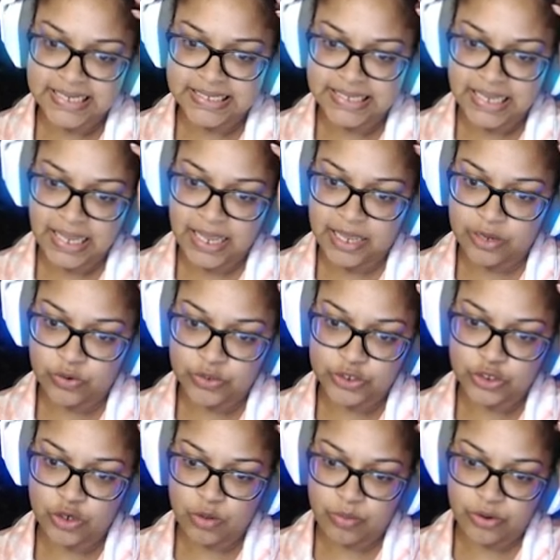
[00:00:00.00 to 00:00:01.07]
skiing or
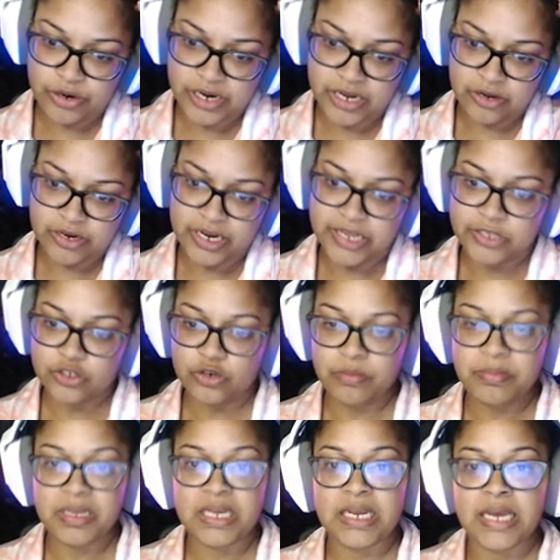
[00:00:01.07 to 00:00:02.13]
snowboarding on
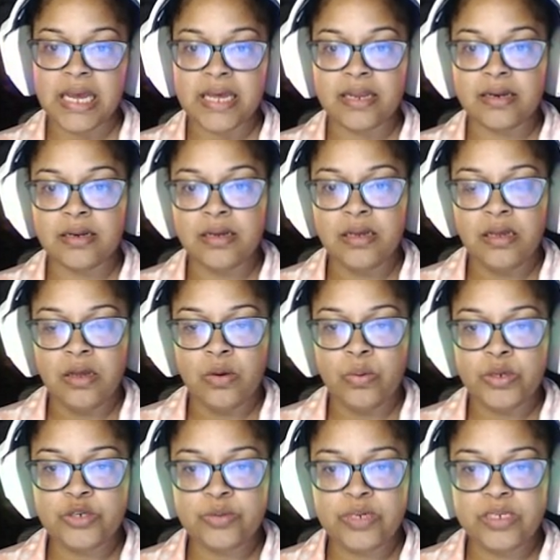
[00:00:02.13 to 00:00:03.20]
intermediate.
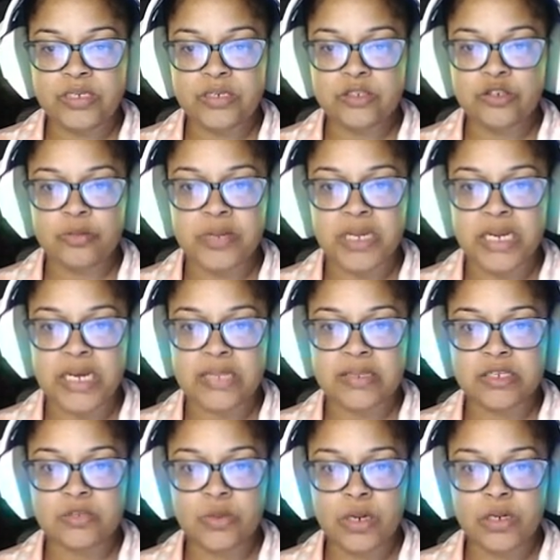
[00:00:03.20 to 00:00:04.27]
Which one is intermediate?
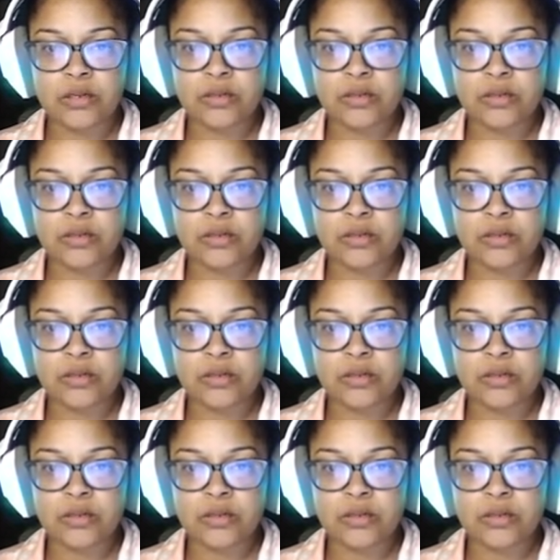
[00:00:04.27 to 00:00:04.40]
This one?